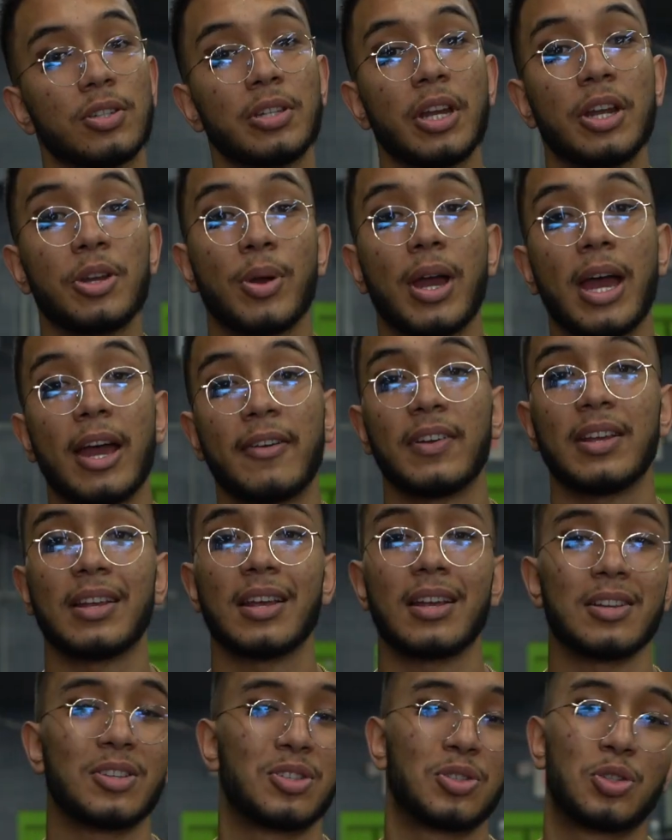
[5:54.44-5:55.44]
So there you have it.
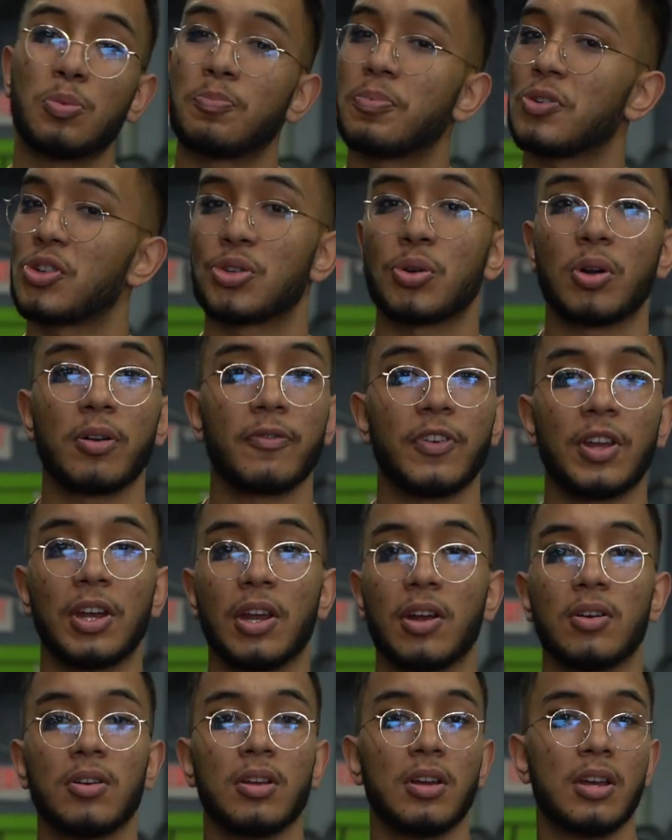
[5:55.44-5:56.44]
Super short
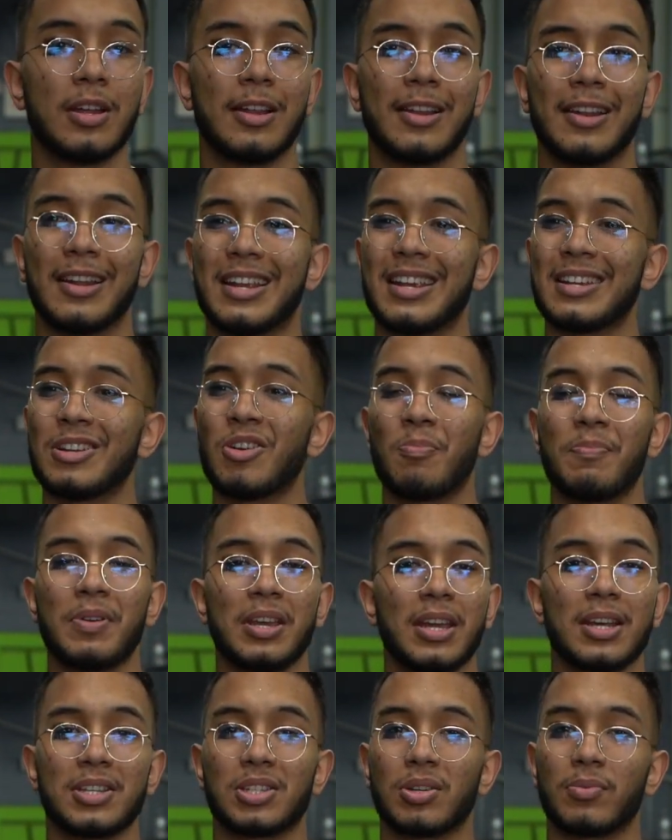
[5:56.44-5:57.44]
video. There ain't no
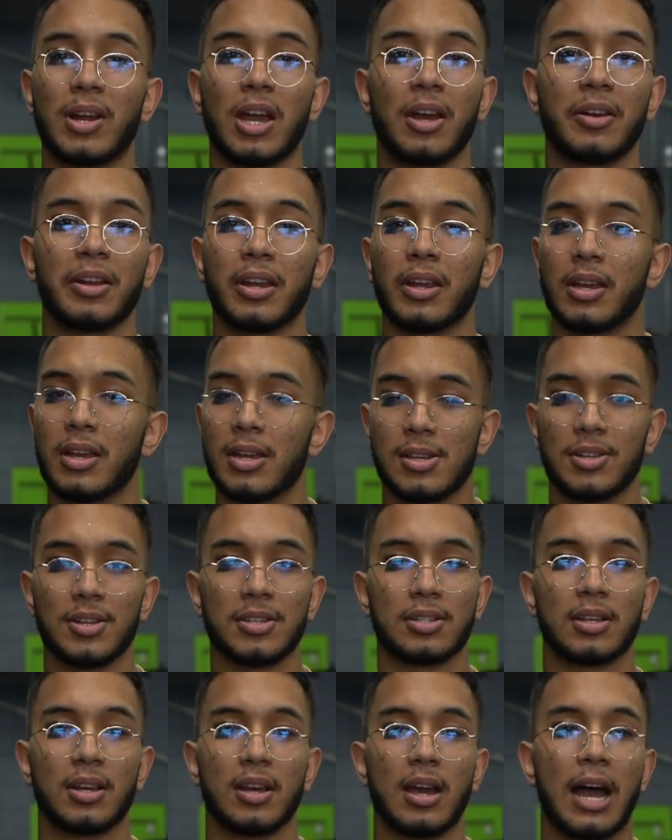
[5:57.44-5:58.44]
B S around it.
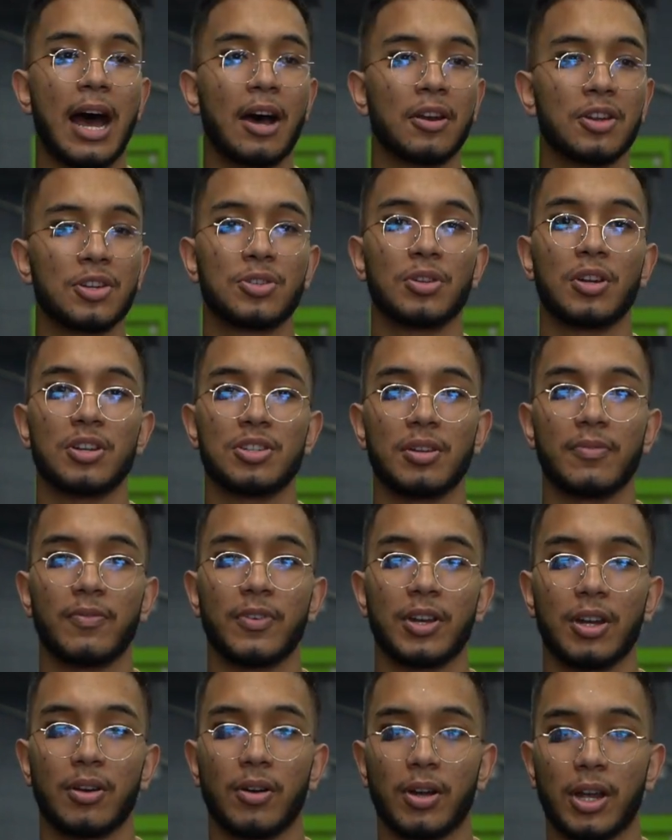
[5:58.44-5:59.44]
Just how to shoot a gym
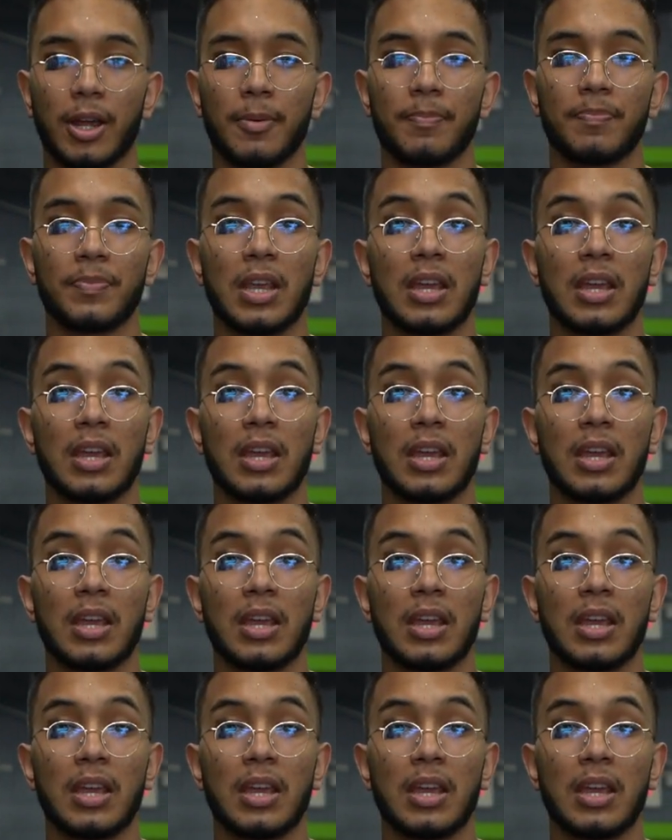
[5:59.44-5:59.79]
video, okay?